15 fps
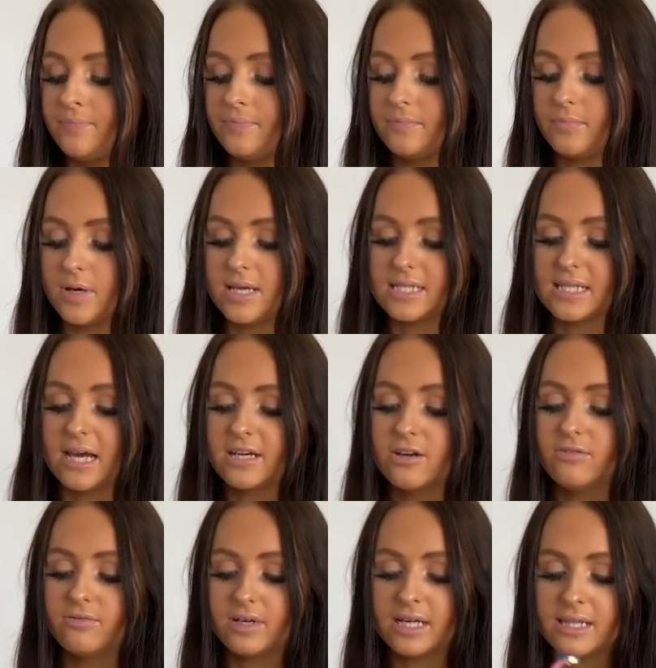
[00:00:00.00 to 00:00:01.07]
But it's like a
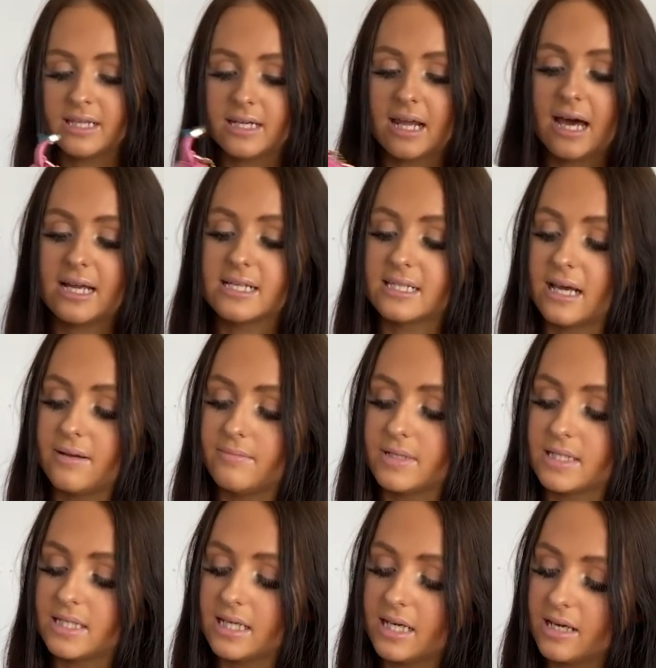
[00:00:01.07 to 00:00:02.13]
really nice like
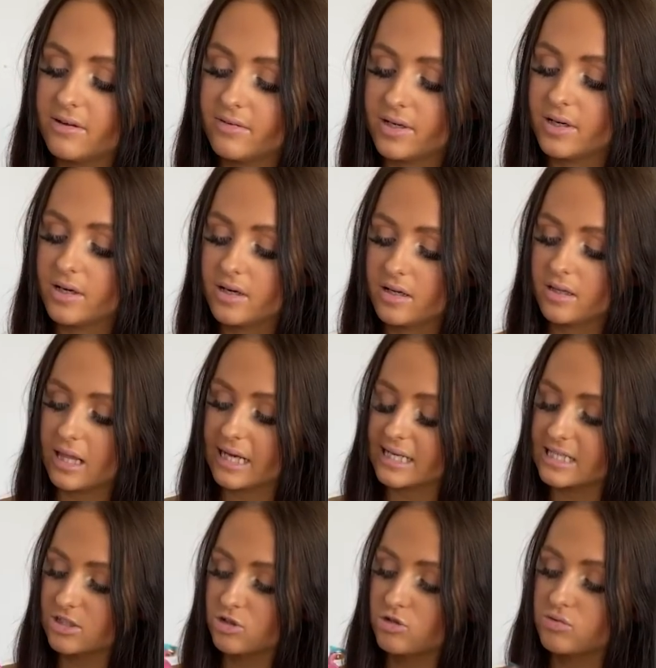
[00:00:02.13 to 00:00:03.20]
material. Like,
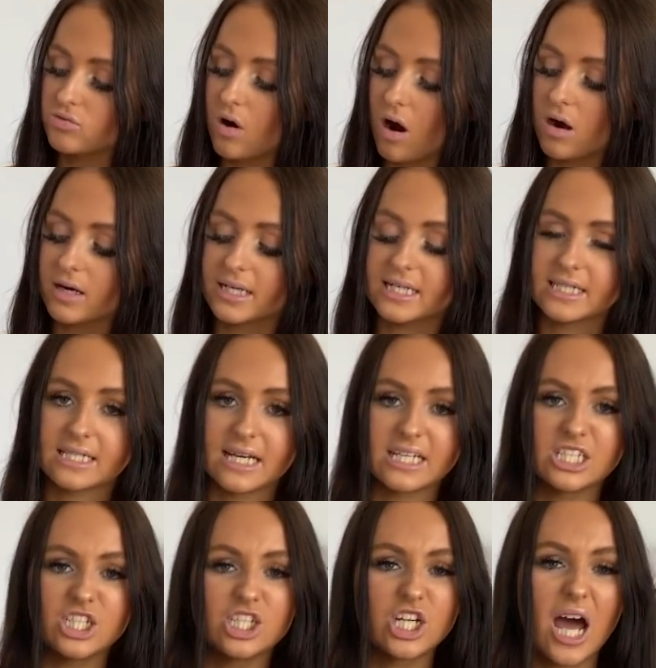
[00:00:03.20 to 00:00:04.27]
it's croc and it's like
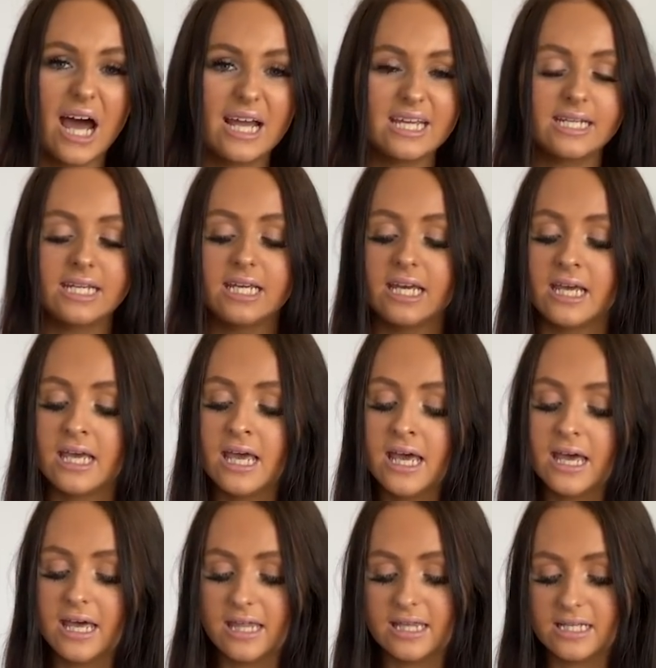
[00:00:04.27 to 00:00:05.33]
shiny.
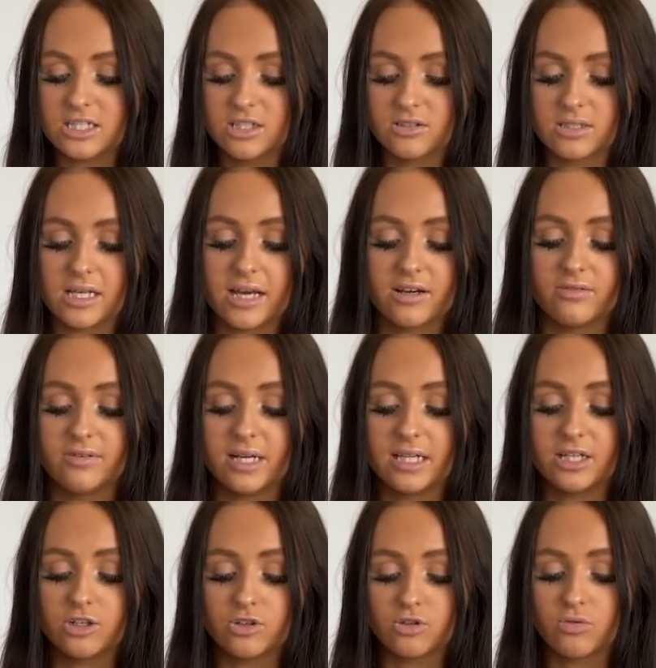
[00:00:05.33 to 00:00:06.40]
This looks like a really
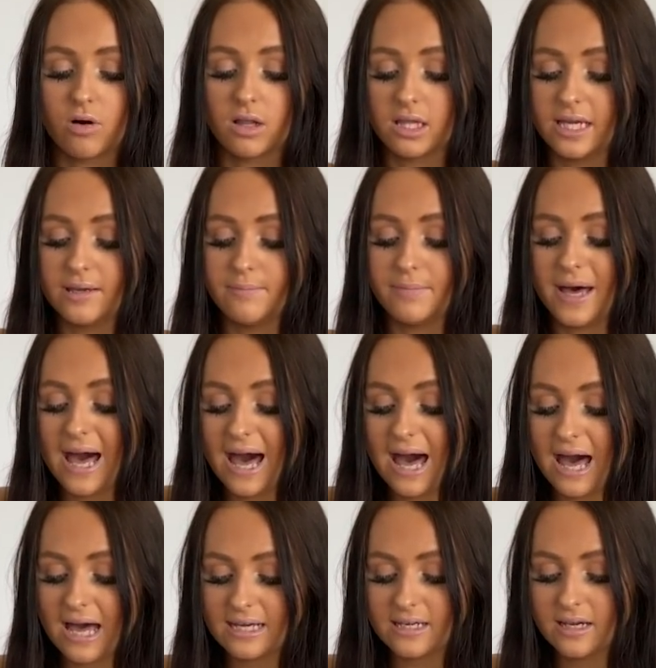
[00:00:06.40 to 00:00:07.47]
good quality
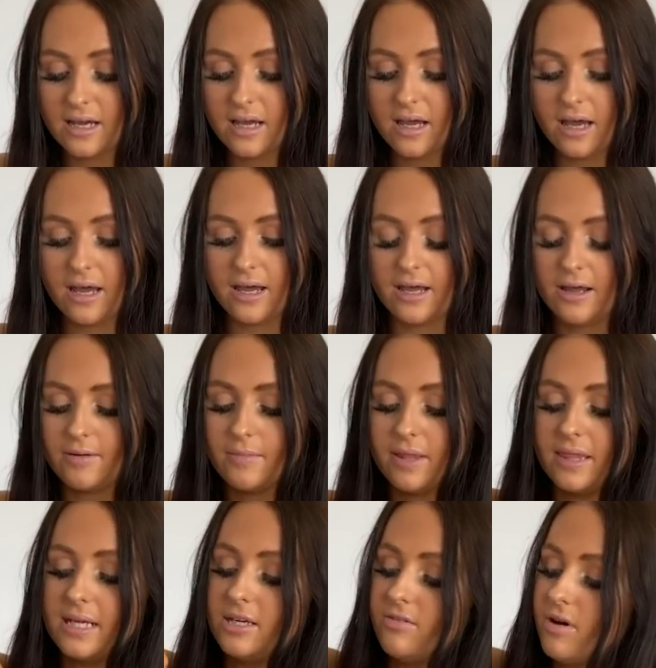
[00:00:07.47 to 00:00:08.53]
bag. And
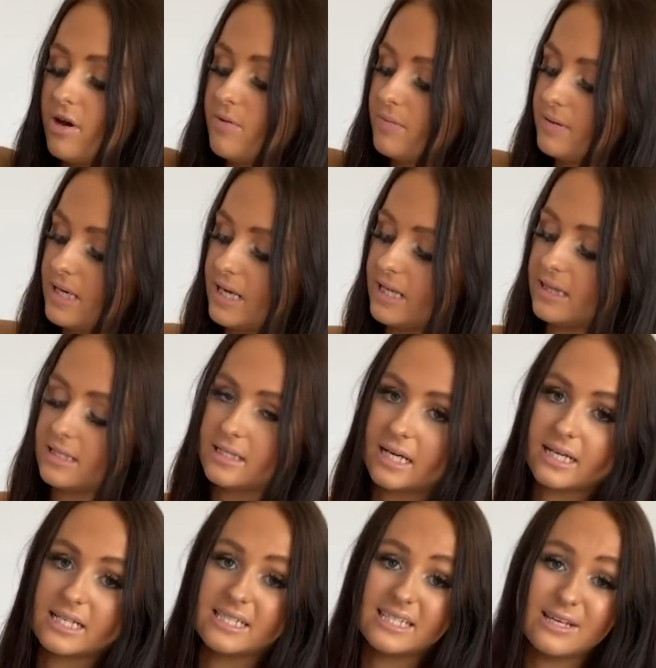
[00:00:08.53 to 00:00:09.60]
then you open it and there's like
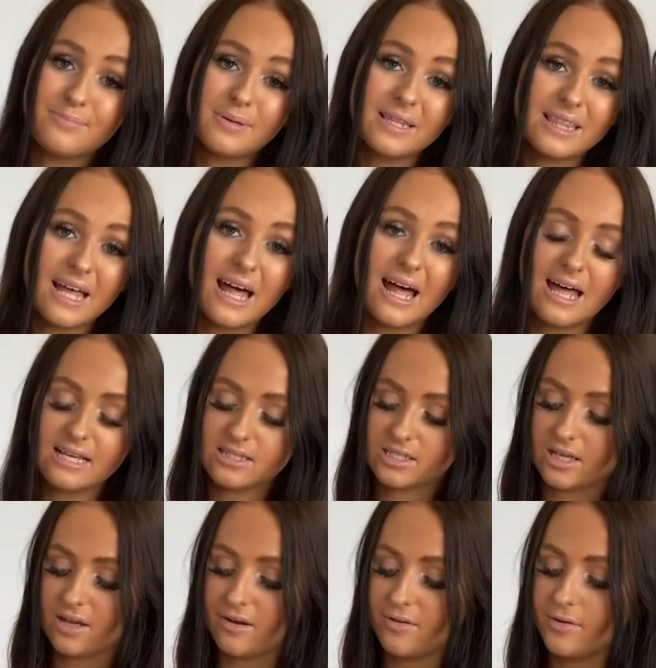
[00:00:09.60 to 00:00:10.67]
a zip in there, so
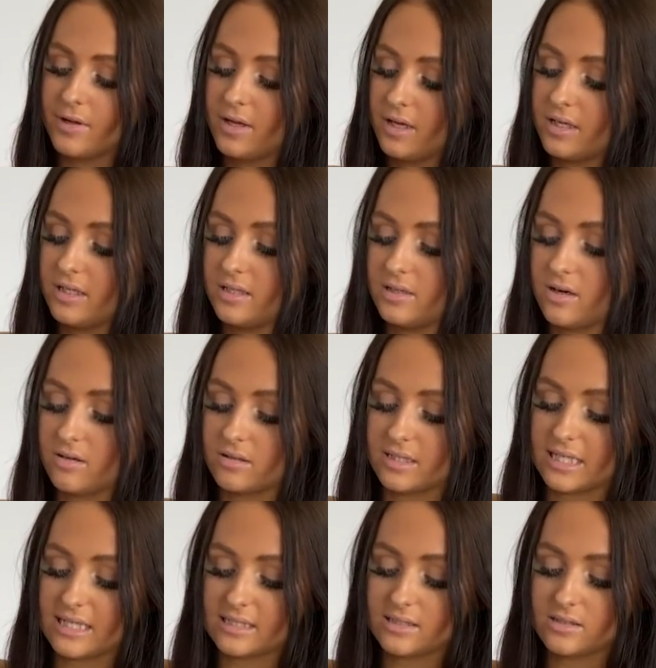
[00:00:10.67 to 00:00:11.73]
you're not gonna
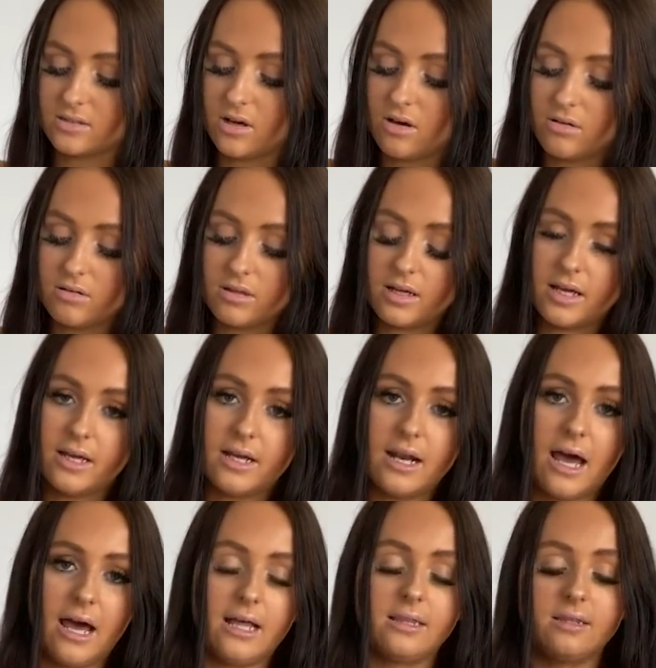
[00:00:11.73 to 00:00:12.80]
get stolen.
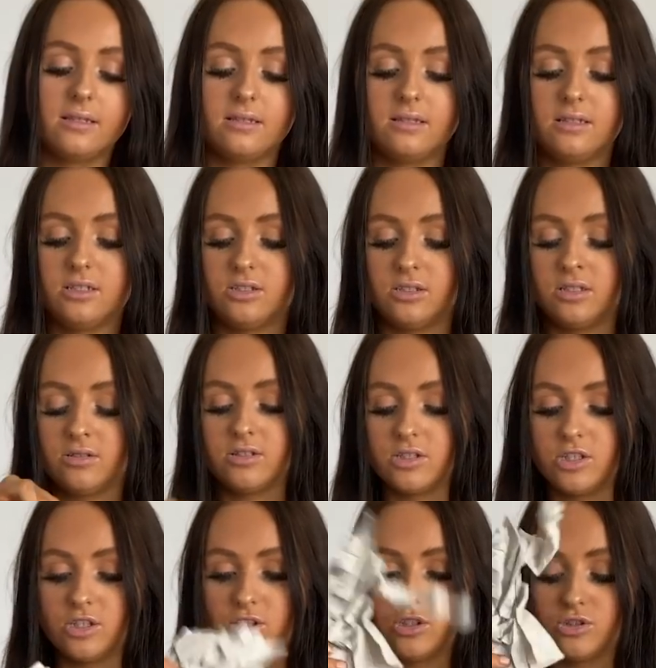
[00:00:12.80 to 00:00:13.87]
And there's
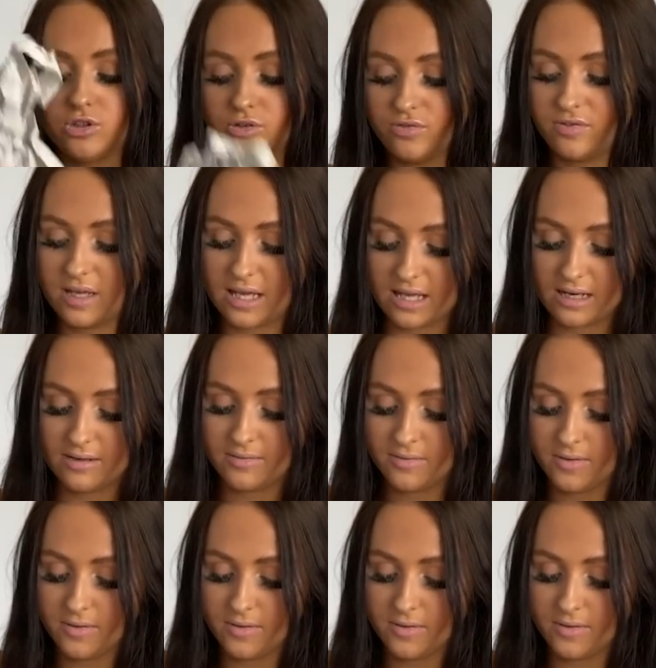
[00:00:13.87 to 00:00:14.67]
just stuff in.